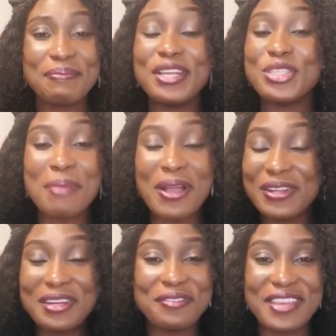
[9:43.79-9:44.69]
Put a
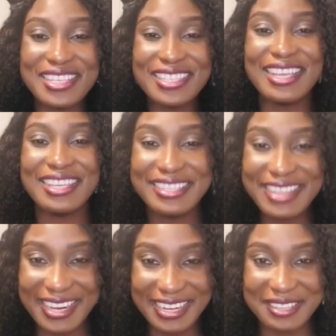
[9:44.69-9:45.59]
smile on a face
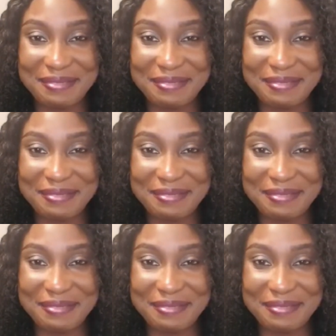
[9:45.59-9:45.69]
daily.